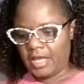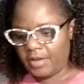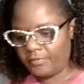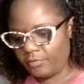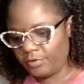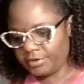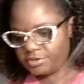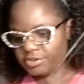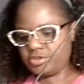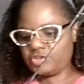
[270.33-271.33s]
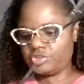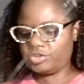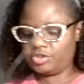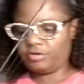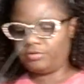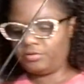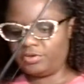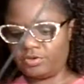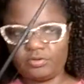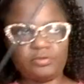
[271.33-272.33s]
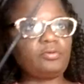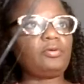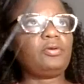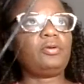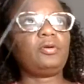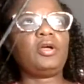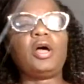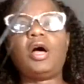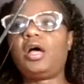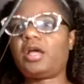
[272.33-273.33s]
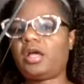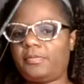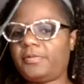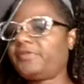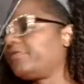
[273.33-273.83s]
I want to show you a couple of